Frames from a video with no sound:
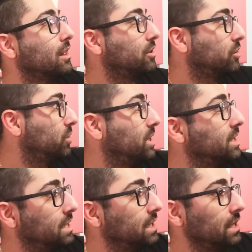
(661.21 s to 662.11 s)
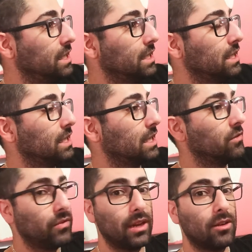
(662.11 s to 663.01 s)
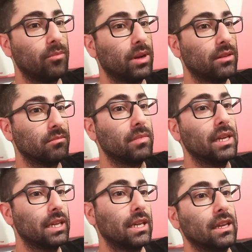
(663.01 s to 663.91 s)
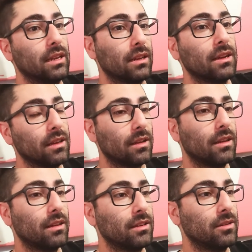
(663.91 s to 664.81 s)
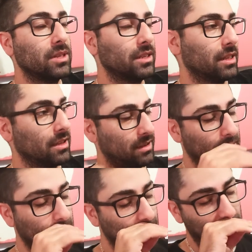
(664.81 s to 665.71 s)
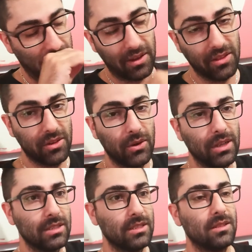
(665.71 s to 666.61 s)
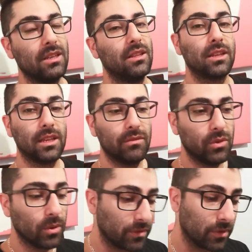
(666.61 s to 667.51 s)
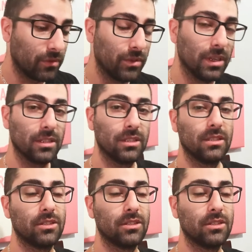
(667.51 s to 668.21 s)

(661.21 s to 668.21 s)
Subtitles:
you can see the conveyor belt making. You know what I mean, like all the donuts, and they'll give you one for free just to